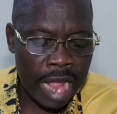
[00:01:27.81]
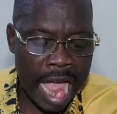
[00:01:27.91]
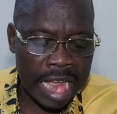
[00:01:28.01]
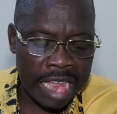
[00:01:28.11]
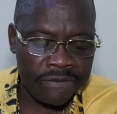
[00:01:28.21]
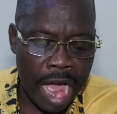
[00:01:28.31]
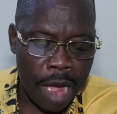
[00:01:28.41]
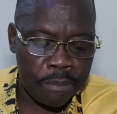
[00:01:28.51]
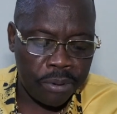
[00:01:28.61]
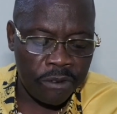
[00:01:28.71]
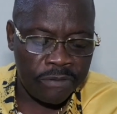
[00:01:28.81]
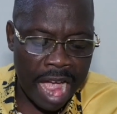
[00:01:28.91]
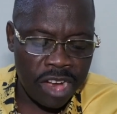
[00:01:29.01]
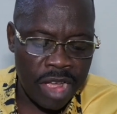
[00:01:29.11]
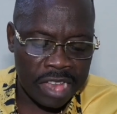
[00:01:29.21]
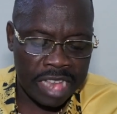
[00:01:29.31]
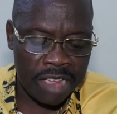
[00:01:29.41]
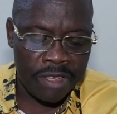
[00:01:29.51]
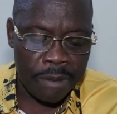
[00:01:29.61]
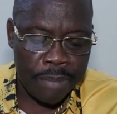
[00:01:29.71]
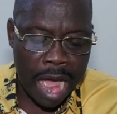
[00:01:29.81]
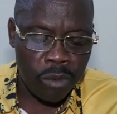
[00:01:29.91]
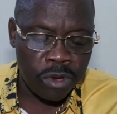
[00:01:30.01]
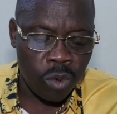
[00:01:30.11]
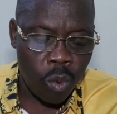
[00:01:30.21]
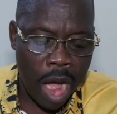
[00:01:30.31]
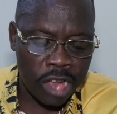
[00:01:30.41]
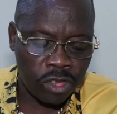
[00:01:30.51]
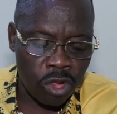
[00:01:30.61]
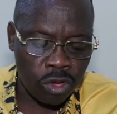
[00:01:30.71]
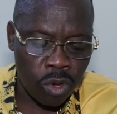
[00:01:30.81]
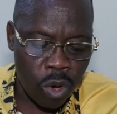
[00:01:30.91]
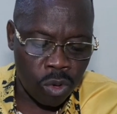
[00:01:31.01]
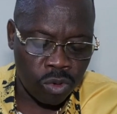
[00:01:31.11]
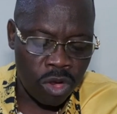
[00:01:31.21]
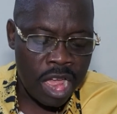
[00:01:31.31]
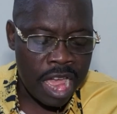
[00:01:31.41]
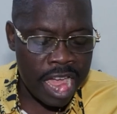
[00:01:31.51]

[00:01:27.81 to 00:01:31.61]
and give and provide yourself a bag with wax not old,